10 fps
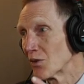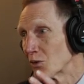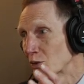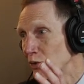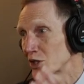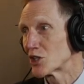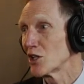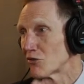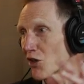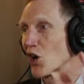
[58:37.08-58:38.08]

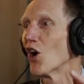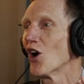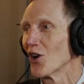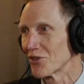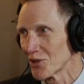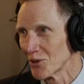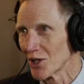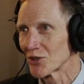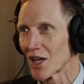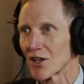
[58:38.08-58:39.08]
received the call, if you
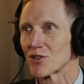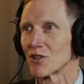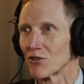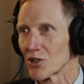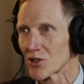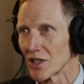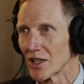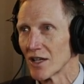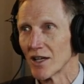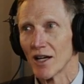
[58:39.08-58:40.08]
will, to Anderson
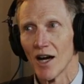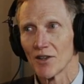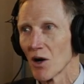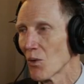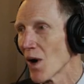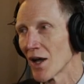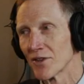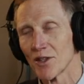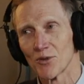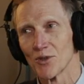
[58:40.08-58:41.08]
University, I thought, wow,
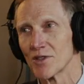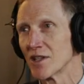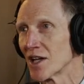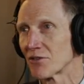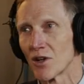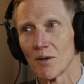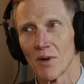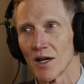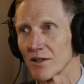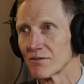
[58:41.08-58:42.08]
this was never
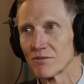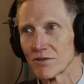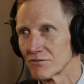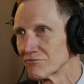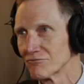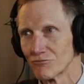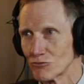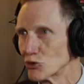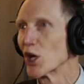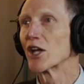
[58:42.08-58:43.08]
on my
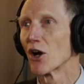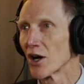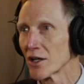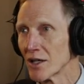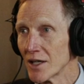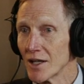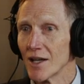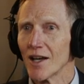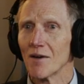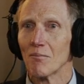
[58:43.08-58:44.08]
radar.
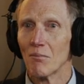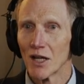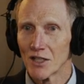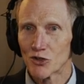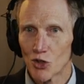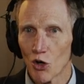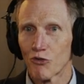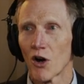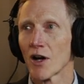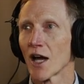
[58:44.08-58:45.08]
But it's so
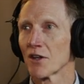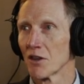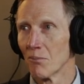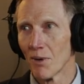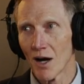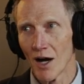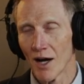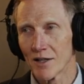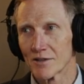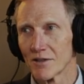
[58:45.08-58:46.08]
far out of the
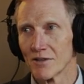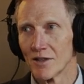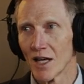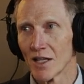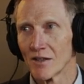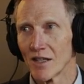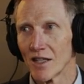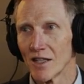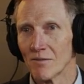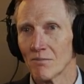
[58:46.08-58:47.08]
box that
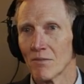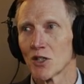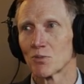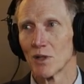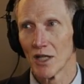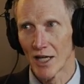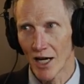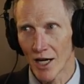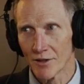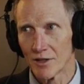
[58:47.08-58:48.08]
it it must be a
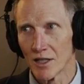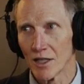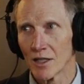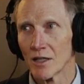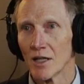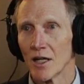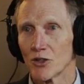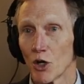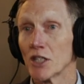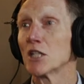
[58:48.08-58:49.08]
God thing.
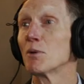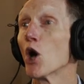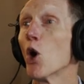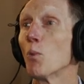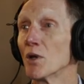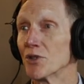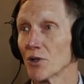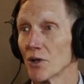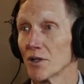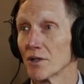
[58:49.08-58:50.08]
So I need to be open
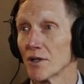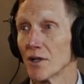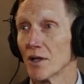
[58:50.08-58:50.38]
to it,